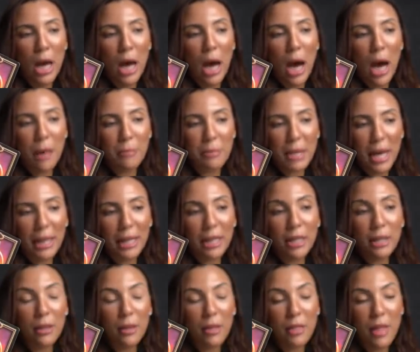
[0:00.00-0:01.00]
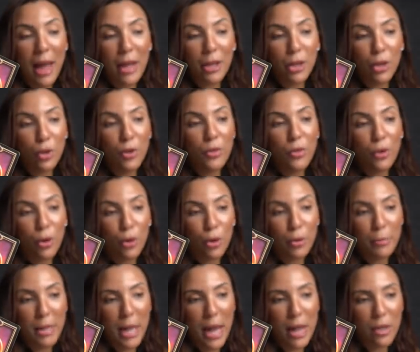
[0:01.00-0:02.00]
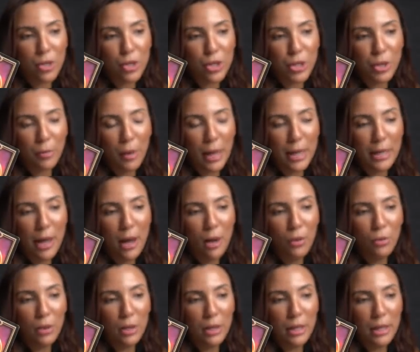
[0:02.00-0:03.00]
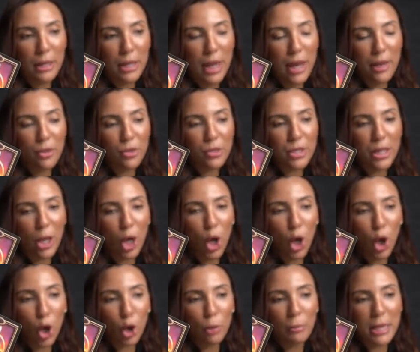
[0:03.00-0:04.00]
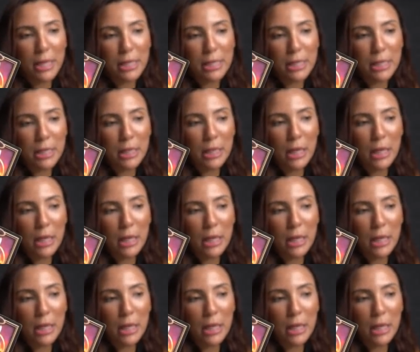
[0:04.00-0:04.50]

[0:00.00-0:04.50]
I'm getting that you're in the Hermit energy right now, okay? There's like a Hermit